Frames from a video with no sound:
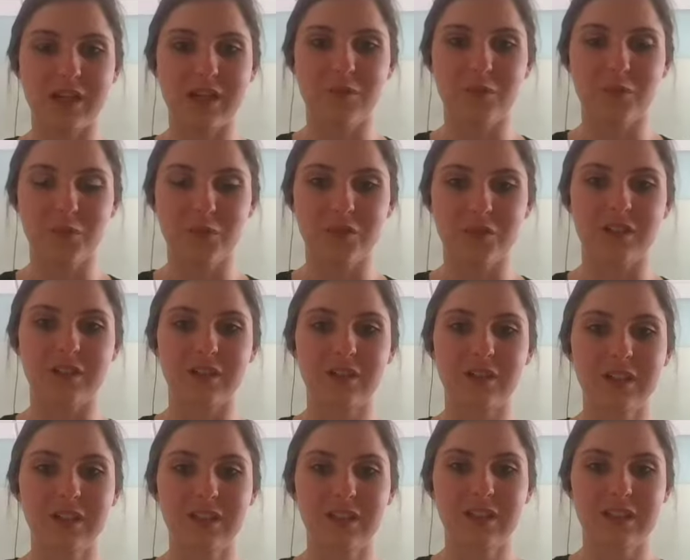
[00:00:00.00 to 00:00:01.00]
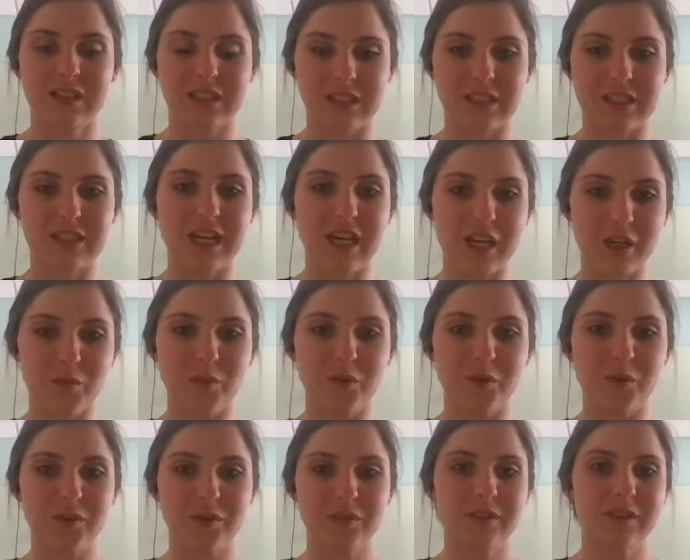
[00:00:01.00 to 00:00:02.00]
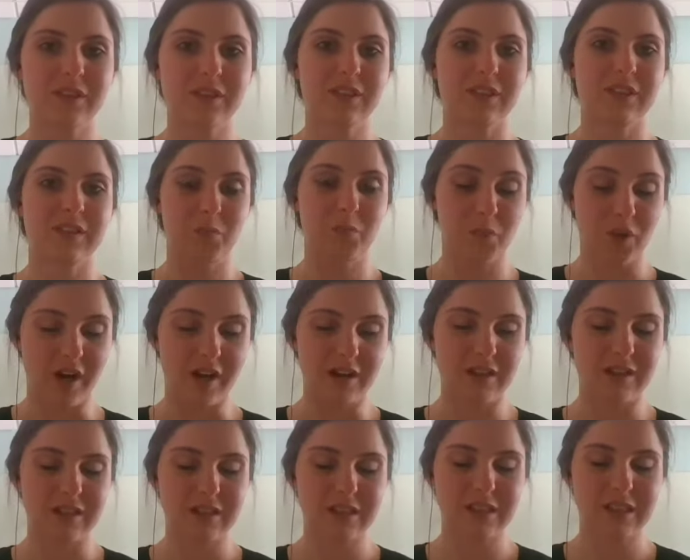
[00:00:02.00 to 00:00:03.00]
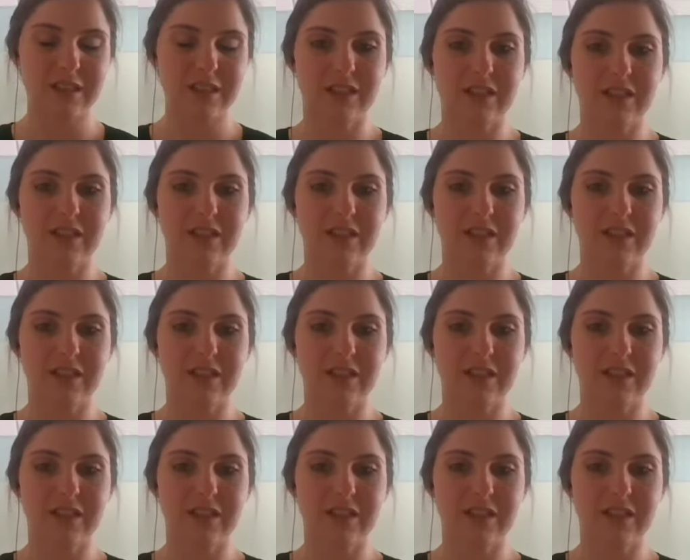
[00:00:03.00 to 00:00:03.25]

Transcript: a more sustainable product.